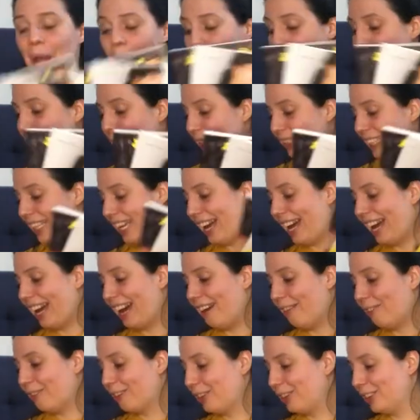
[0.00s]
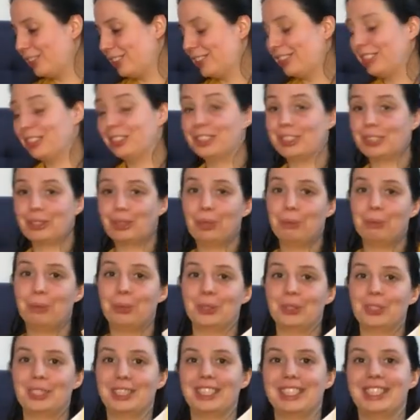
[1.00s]
But yeah, I've got those 3
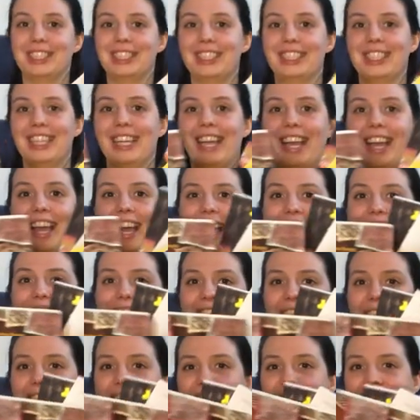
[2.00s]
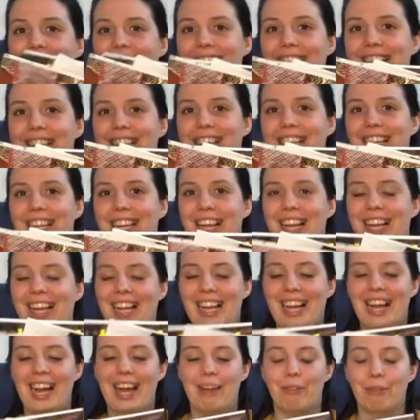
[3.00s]
books and
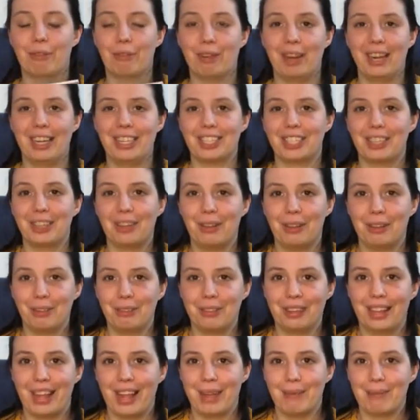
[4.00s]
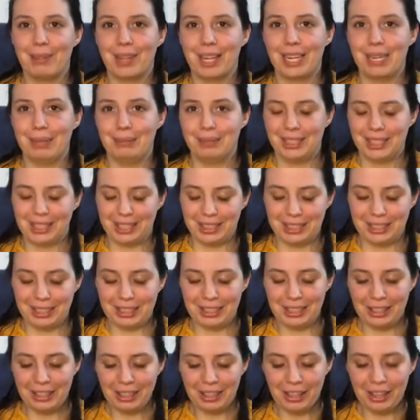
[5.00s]
I've read all of them, and I'm still
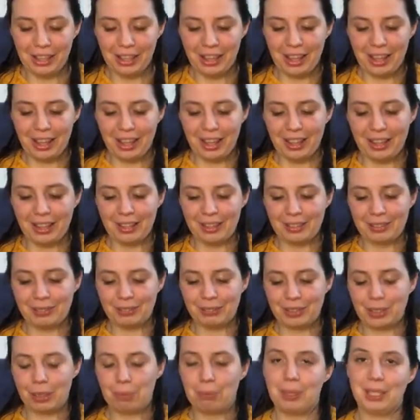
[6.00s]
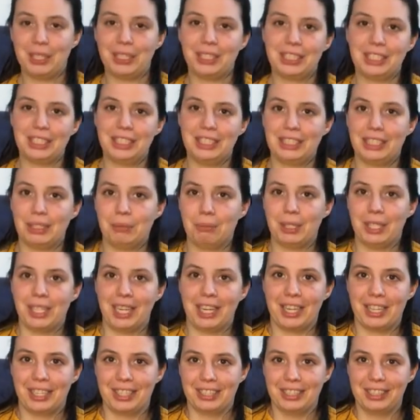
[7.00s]
a bit
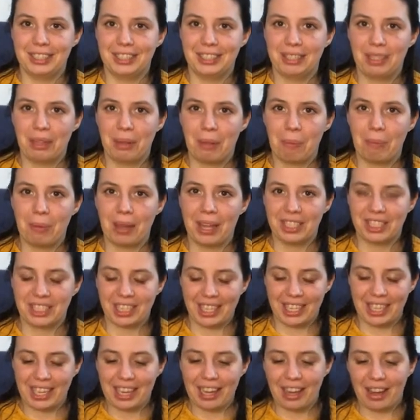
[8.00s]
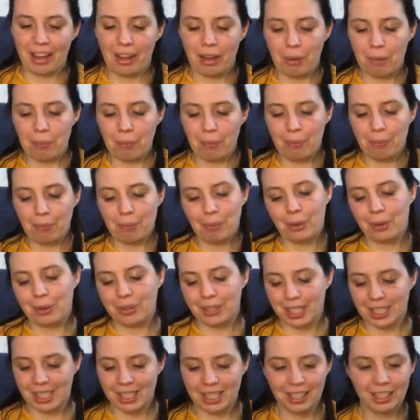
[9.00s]
intimidated by jacquard, but
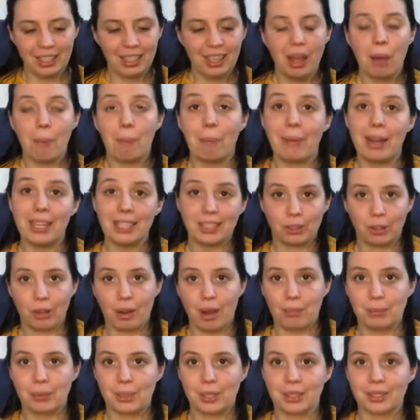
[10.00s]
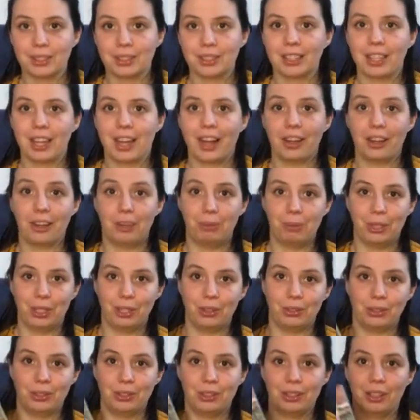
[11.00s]
my scraps are gonna be
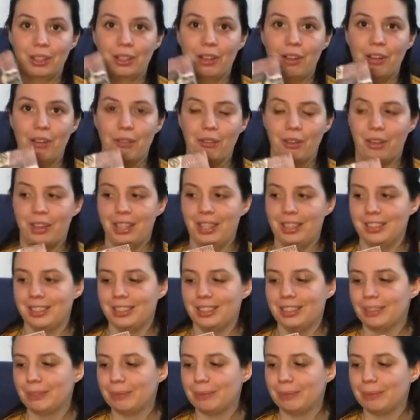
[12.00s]
used for this.